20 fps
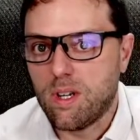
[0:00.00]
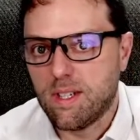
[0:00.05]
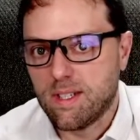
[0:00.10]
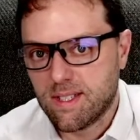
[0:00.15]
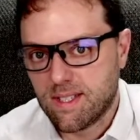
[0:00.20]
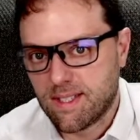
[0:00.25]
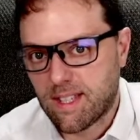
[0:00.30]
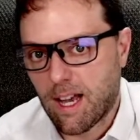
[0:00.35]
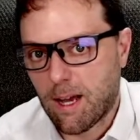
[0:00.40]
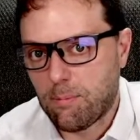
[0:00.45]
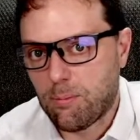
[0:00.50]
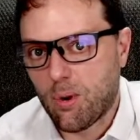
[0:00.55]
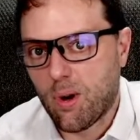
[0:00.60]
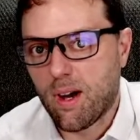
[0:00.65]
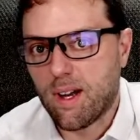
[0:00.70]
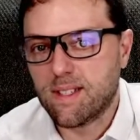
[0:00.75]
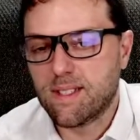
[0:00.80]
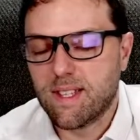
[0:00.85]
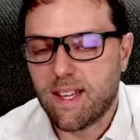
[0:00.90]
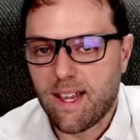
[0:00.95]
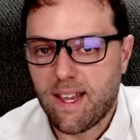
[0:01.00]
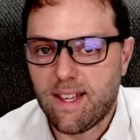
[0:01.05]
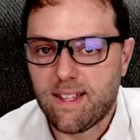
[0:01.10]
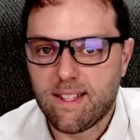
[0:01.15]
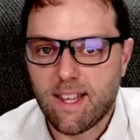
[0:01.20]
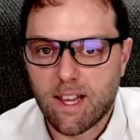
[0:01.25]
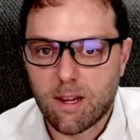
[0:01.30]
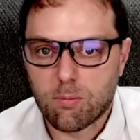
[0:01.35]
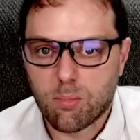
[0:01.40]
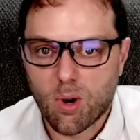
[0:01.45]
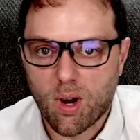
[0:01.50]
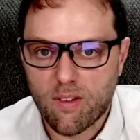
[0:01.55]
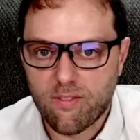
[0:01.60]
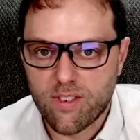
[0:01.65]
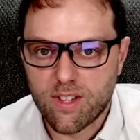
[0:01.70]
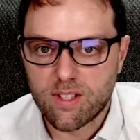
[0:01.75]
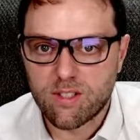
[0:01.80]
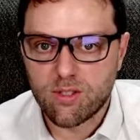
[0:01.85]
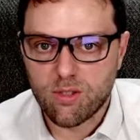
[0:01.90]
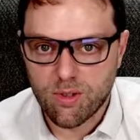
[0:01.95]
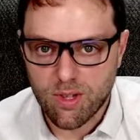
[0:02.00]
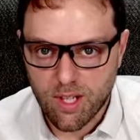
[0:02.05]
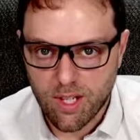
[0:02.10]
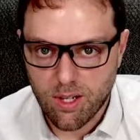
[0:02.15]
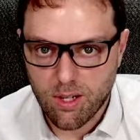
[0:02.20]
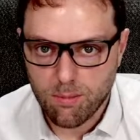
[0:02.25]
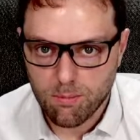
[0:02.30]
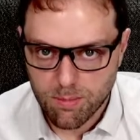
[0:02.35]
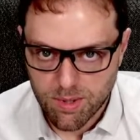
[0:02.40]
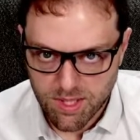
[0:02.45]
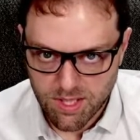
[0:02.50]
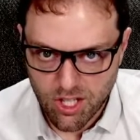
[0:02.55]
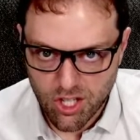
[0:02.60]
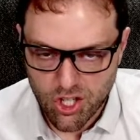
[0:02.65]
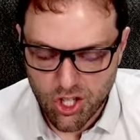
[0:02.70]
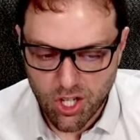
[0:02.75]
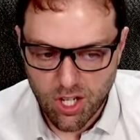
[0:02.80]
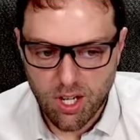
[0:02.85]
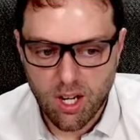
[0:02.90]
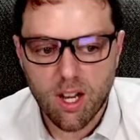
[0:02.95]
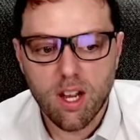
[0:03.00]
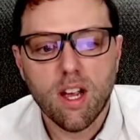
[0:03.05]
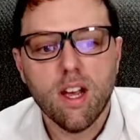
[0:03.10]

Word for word: stop loss and take profit to the position.